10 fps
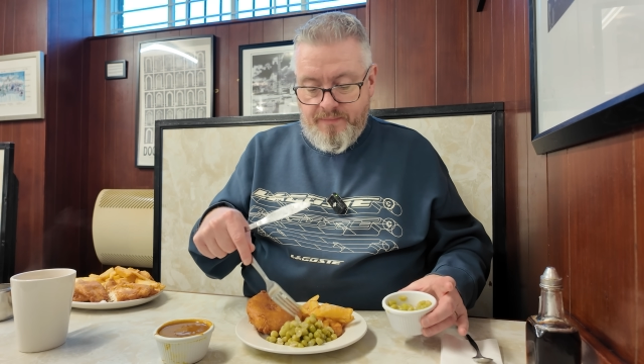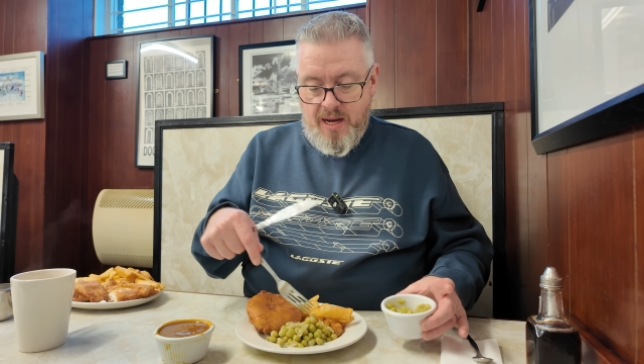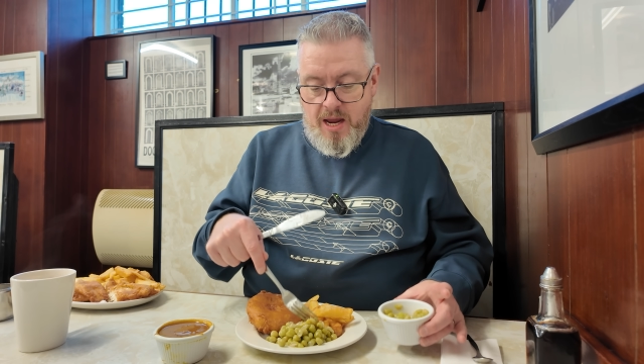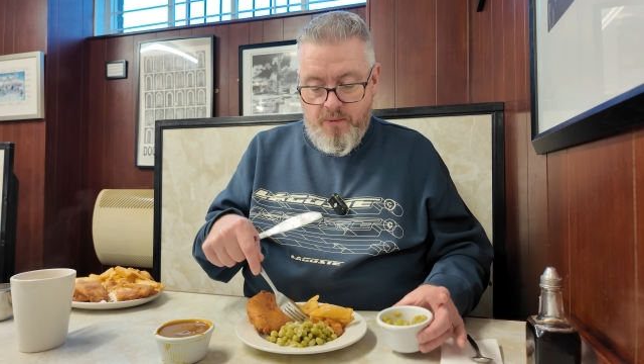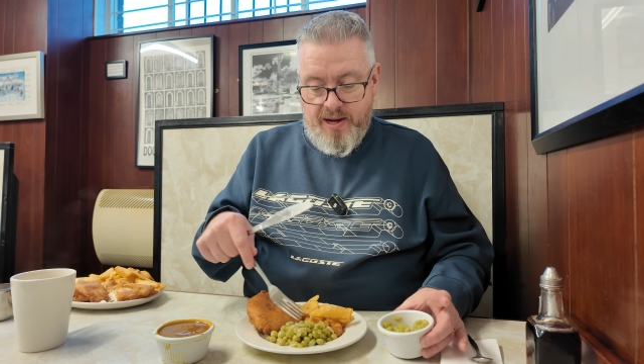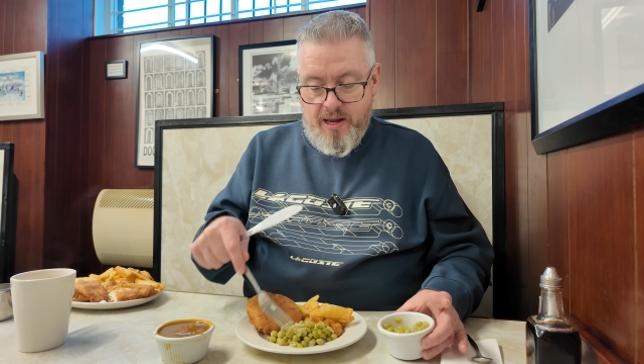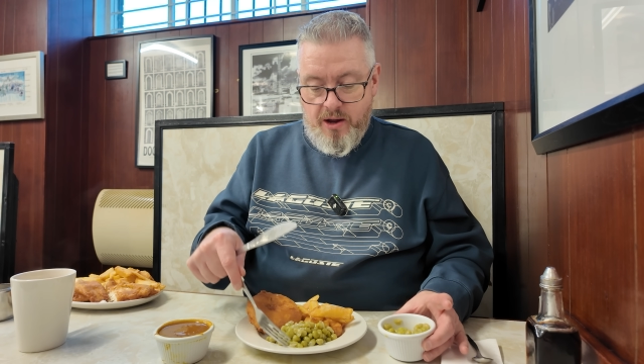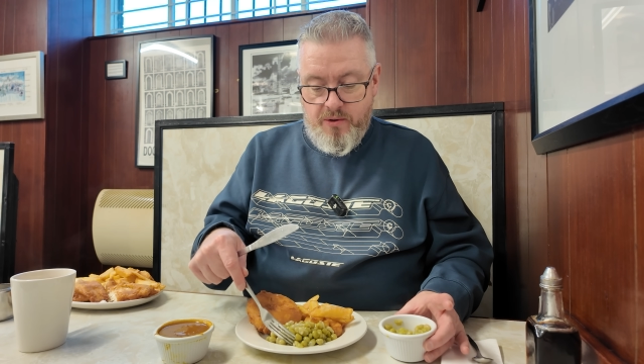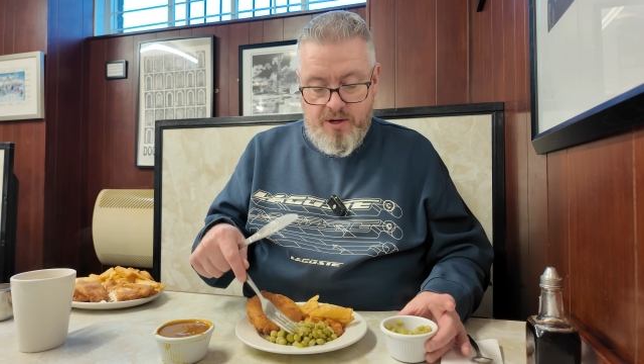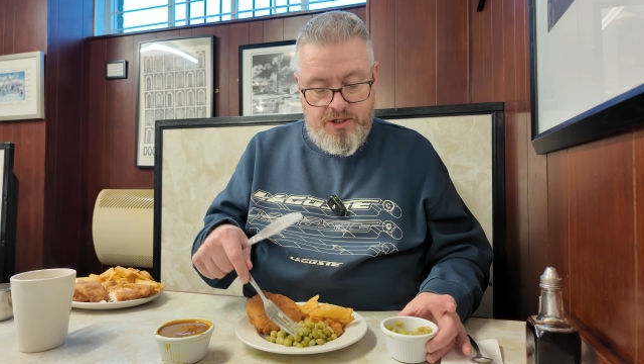There we
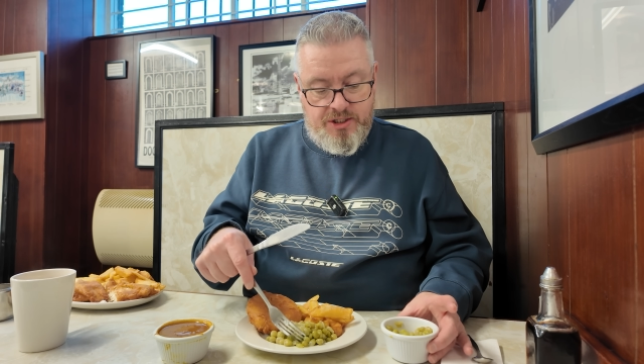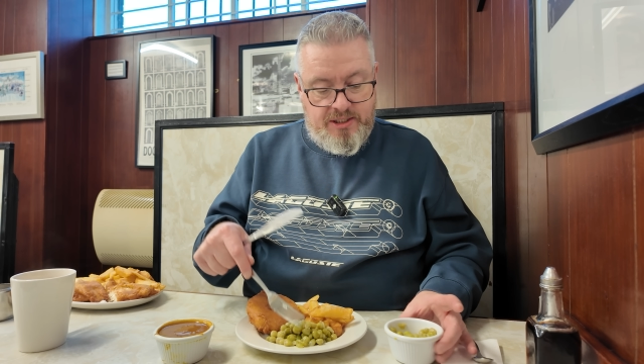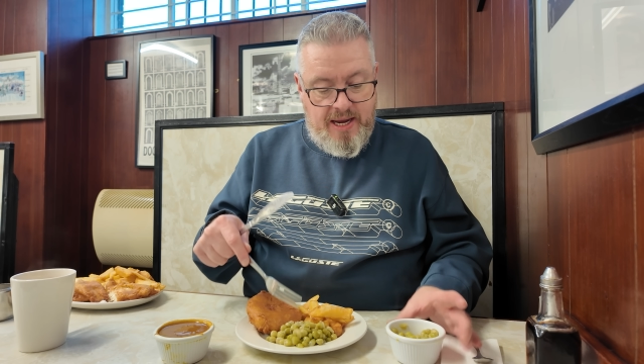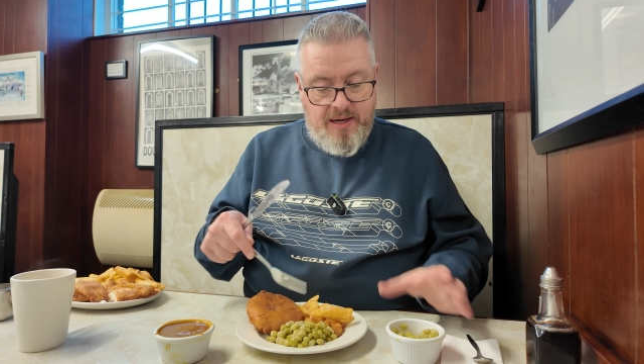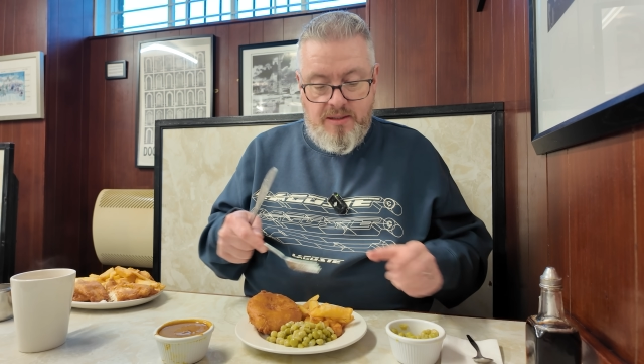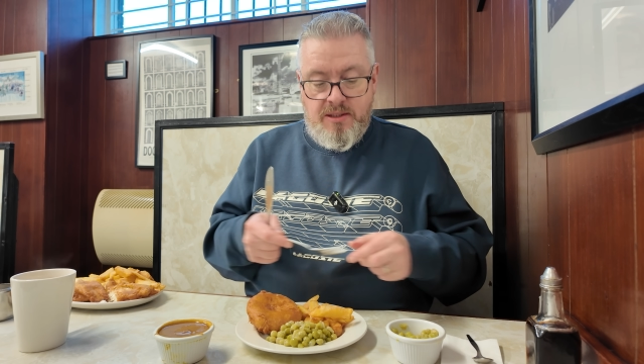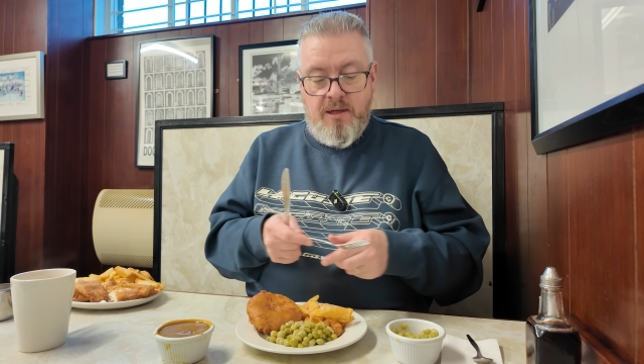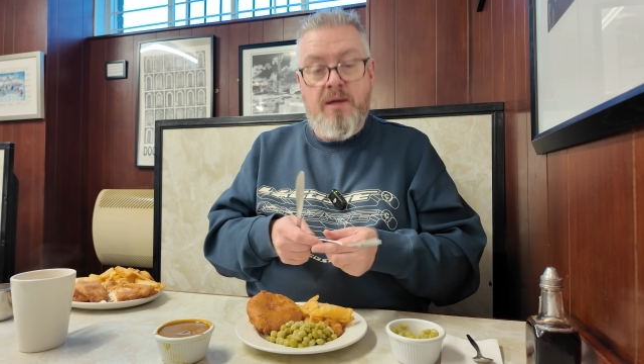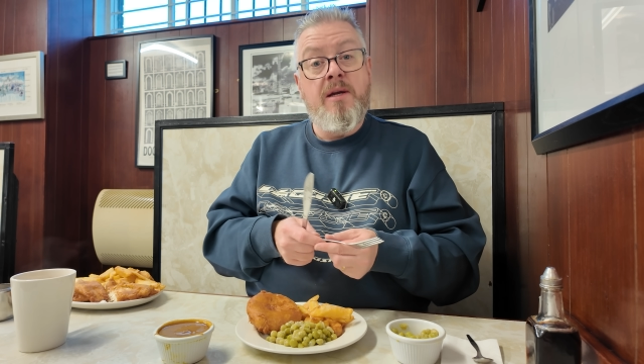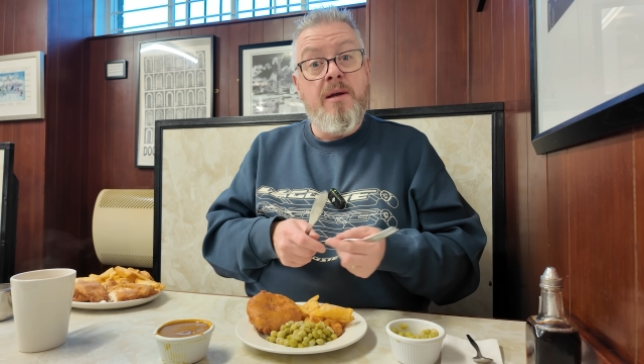go. Just tinned
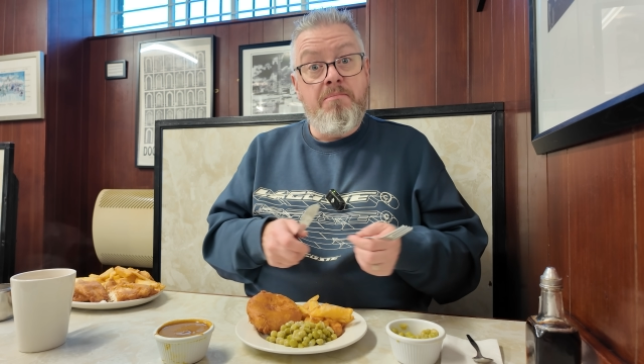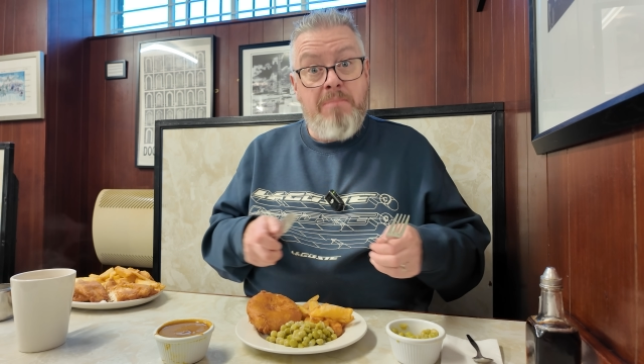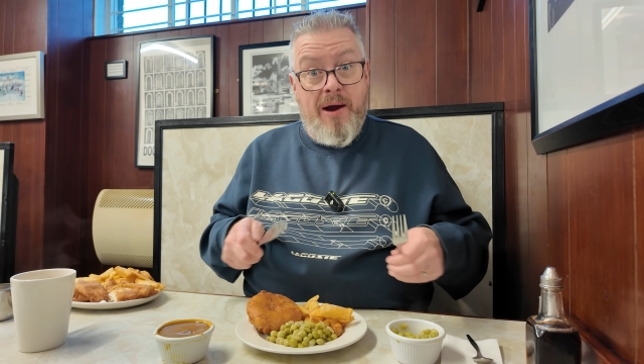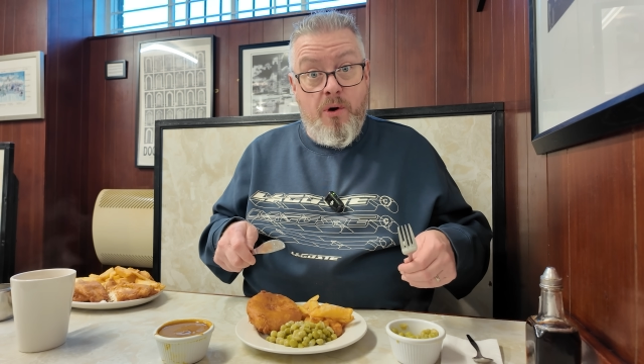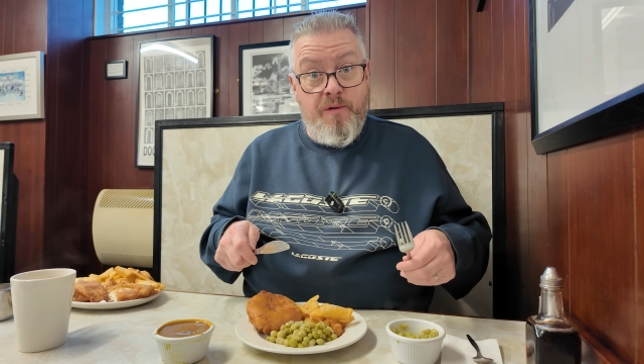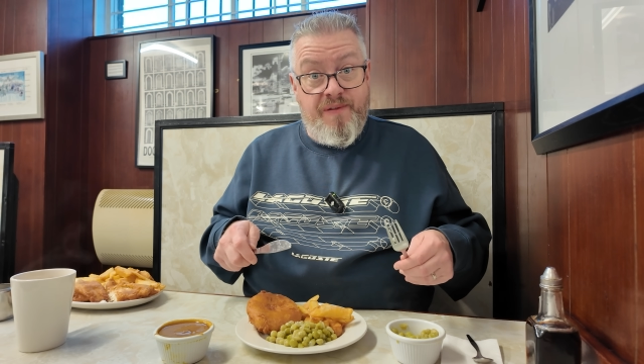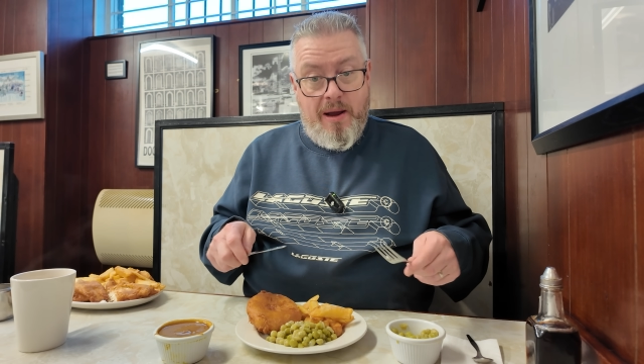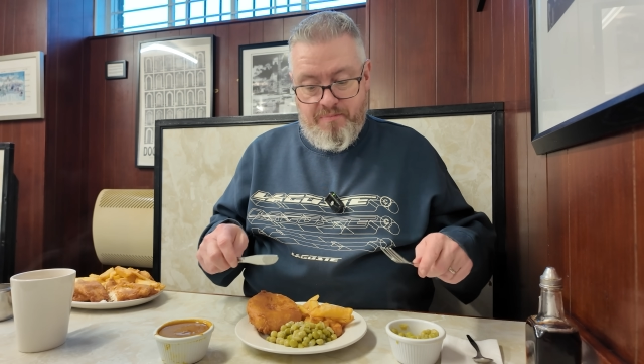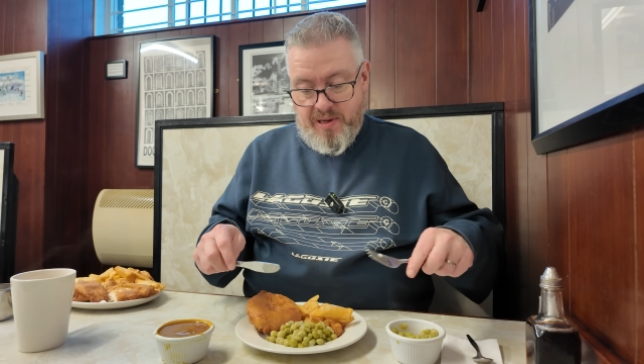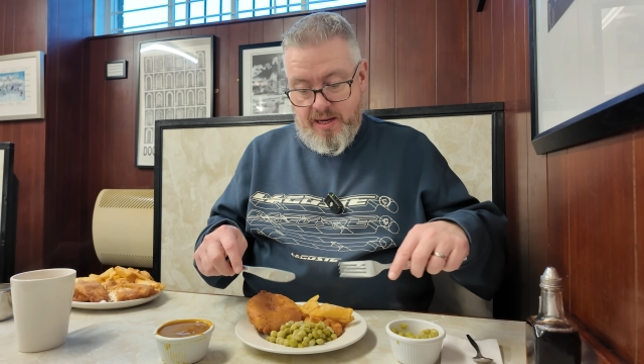marrow
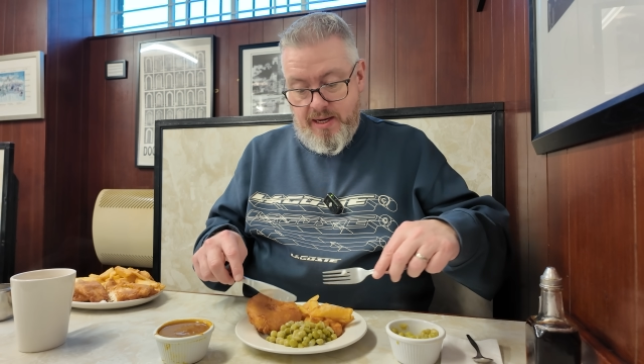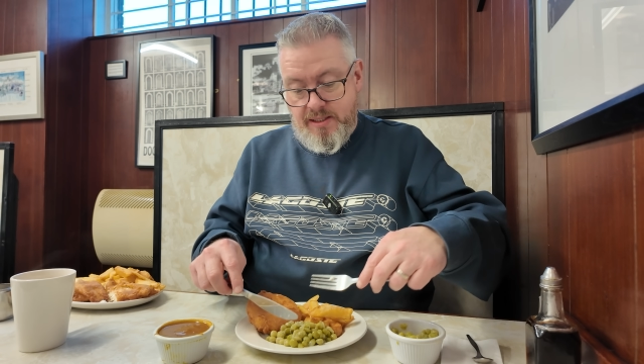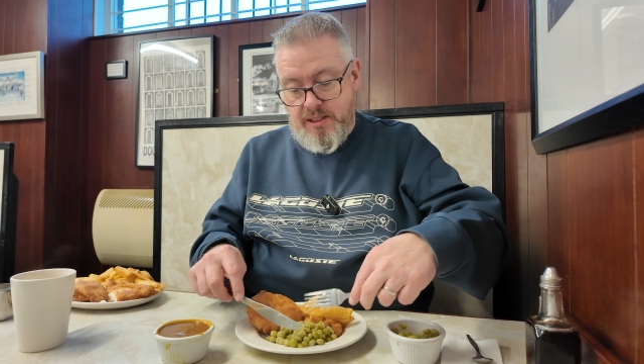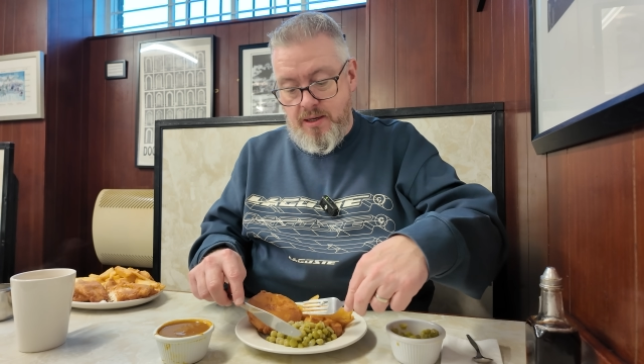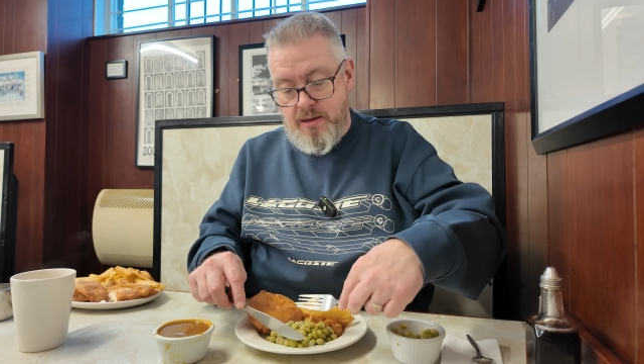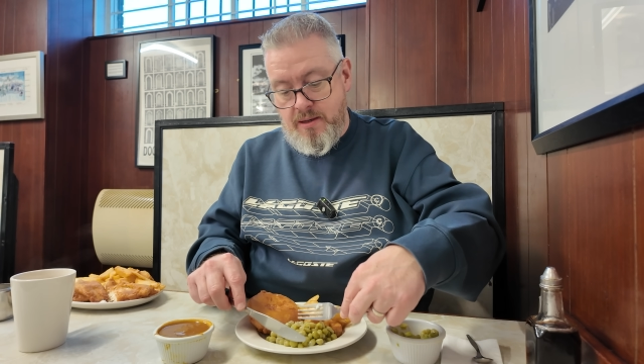fat peas.